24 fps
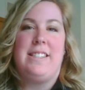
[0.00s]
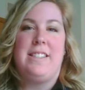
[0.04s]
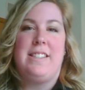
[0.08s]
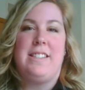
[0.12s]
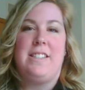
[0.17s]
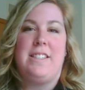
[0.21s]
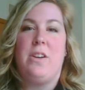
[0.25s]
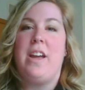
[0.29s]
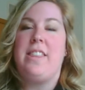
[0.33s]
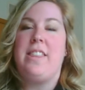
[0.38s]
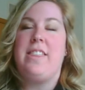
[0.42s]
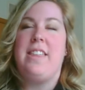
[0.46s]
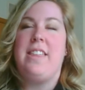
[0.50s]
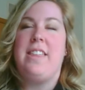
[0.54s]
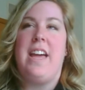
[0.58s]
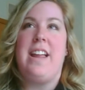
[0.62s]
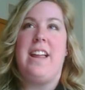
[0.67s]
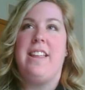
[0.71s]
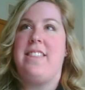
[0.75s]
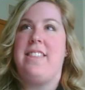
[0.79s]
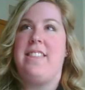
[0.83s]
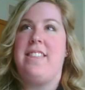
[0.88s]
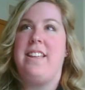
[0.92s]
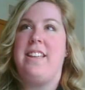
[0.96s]
So I
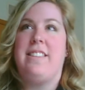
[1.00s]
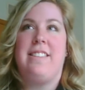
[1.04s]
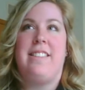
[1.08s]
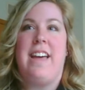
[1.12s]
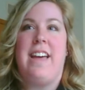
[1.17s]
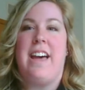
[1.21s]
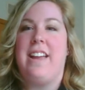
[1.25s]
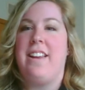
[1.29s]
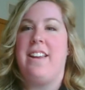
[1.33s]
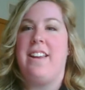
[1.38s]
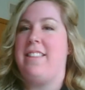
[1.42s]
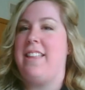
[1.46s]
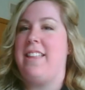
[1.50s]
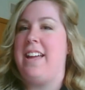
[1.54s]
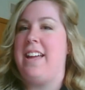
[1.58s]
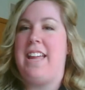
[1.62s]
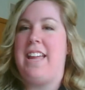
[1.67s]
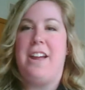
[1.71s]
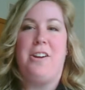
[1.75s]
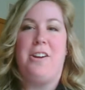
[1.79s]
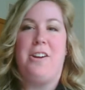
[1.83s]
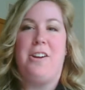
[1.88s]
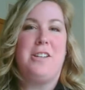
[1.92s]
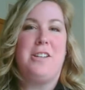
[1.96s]
think that
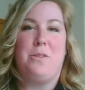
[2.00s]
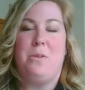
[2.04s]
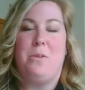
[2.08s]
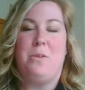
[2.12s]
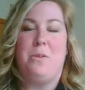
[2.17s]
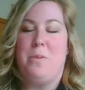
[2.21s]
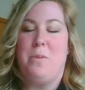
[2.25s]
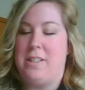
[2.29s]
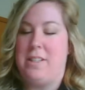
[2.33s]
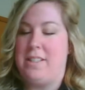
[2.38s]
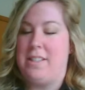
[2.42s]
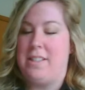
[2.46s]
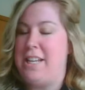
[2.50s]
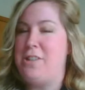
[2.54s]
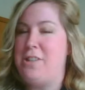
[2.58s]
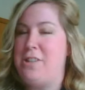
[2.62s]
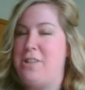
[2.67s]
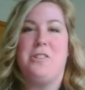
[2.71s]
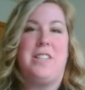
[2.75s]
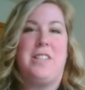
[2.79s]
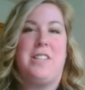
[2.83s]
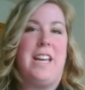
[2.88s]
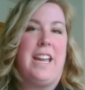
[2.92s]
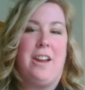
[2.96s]
carries through with teachers,
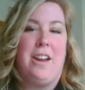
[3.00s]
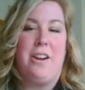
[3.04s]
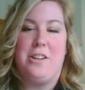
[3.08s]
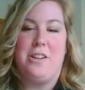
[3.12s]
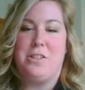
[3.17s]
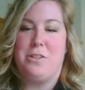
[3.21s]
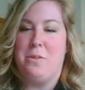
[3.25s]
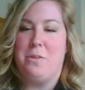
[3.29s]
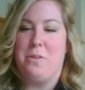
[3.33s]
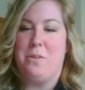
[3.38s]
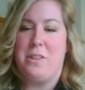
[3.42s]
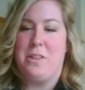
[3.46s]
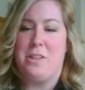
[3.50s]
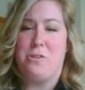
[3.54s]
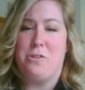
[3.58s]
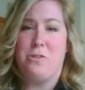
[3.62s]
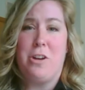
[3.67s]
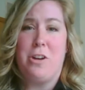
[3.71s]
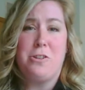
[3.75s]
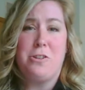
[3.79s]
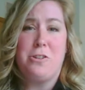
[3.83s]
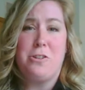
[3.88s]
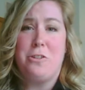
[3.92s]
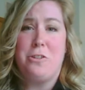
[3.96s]
that carries through with
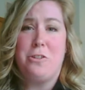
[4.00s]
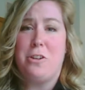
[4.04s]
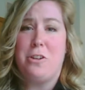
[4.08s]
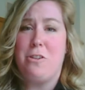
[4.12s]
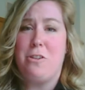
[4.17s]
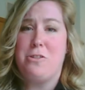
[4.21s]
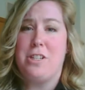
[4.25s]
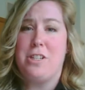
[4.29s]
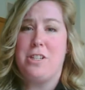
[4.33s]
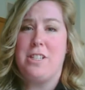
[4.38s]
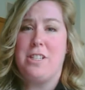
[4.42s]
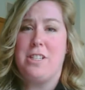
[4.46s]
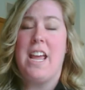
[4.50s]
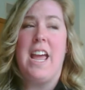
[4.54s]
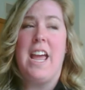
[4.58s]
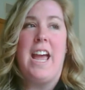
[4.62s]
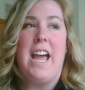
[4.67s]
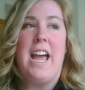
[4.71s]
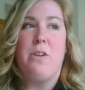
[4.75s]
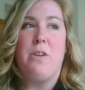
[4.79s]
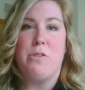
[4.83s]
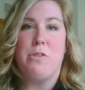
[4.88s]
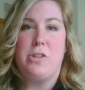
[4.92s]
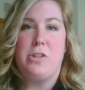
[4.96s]
instructional coaches
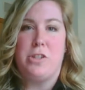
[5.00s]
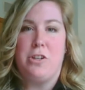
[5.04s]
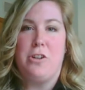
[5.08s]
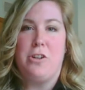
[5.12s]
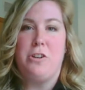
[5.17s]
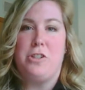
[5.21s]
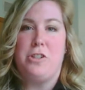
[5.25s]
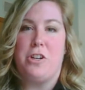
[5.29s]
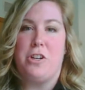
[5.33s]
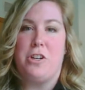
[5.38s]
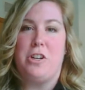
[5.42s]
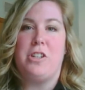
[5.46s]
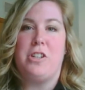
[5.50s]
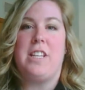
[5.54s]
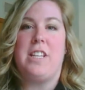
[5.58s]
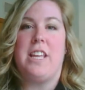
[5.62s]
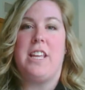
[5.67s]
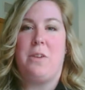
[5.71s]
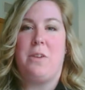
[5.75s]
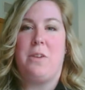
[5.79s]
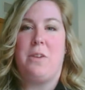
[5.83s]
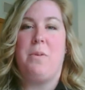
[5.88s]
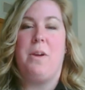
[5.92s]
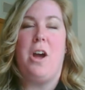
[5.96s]
and researchers. I
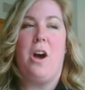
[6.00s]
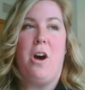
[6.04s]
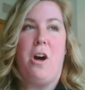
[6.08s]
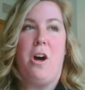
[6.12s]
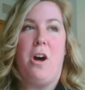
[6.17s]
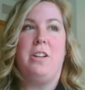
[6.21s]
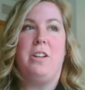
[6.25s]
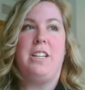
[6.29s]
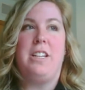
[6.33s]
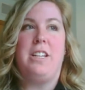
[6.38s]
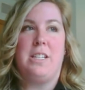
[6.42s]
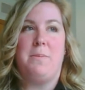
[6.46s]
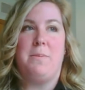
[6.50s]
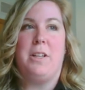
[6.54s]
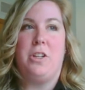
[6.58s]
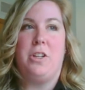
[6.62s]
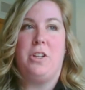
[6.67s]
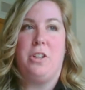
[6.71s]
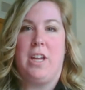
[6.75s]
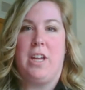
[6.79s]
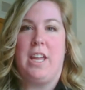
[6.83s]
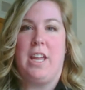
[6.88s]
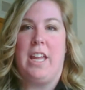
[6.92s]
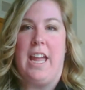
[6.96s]
think we all need to be
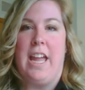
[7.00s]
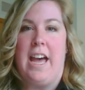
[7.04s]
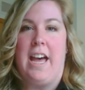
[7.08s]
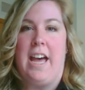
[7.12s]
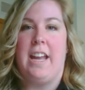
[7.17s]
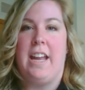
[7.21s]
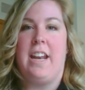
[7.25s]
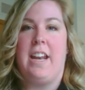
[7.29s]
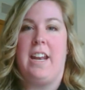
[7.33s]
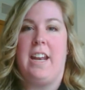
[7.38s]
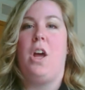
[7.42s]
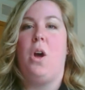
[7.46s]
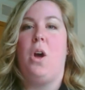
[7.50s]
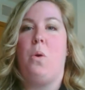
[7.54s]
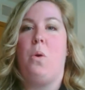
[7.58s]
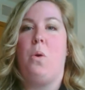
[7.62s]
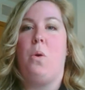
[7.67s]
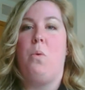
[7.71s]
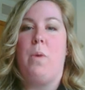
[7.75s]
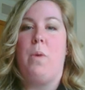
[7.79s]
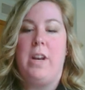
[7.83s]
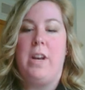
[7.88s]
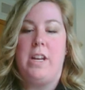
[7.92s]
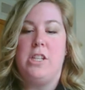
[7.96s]
looking at
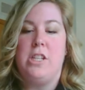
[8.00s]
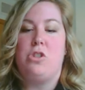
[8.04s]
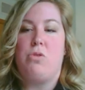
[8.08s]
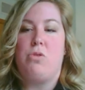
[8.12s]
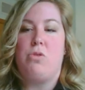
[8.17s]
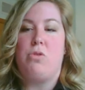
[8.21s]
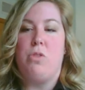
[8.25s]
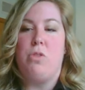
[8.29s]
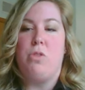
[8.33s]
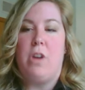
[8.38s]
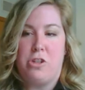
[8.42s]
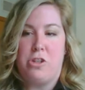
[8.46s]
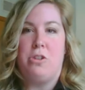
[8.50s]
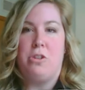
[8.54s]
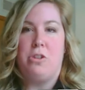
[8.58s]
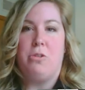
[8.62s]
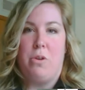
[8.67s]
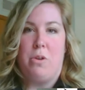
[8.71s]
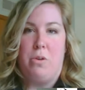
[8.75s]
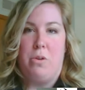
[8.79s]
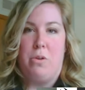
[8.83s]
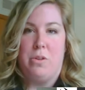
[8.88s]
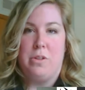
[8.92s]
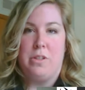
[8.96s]
what instructional
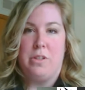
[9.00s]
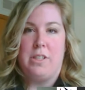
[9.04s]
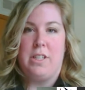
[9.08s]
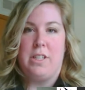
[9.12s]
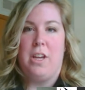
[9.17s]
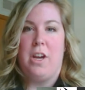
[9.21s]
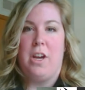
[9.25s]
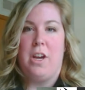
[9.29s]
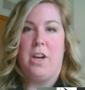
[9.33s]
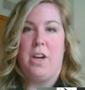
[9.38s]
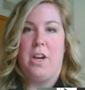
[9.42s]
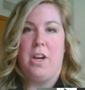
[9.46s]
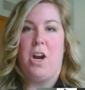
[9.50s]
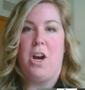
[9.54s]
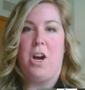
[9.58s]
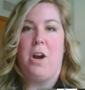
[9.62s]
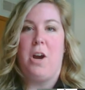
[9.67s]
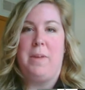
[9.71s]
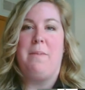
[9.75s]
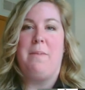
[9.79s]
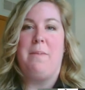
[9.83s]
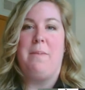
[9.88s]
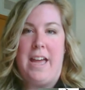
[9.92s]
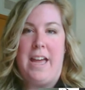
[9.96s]
goals are being
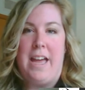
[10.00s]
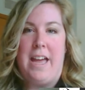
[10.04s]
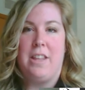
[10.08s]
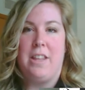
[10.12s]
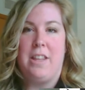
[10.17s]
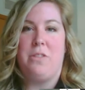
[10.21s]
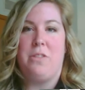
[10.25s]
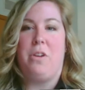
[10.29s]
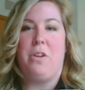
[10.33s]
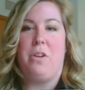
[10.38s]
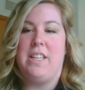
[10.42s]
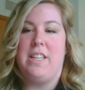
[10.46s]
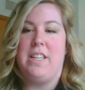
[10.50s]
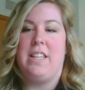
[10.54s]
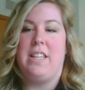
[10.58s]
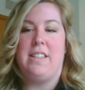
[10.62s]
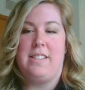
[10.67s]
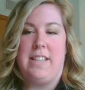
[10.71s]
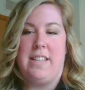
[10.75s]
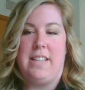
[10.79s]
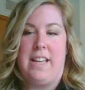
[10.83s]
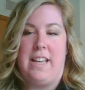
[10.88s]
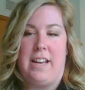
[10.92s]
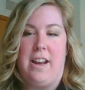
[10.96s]
met through using this
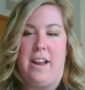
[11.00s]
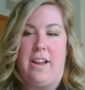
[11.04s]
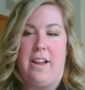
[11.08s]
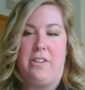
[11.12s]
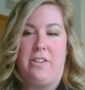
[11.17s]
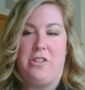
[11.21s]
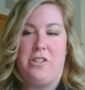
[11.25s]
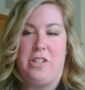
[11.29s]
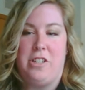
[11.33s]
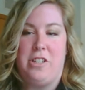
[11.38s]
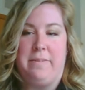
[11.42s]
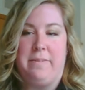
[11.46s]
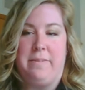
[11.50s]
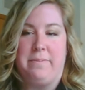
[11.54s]
technology.